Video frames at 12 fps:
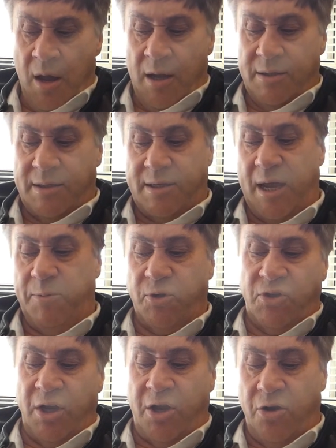stapled
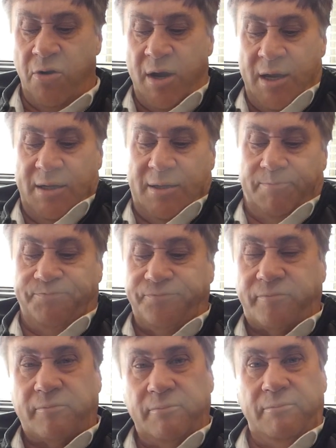securities
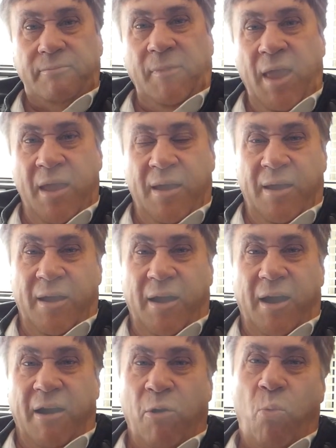are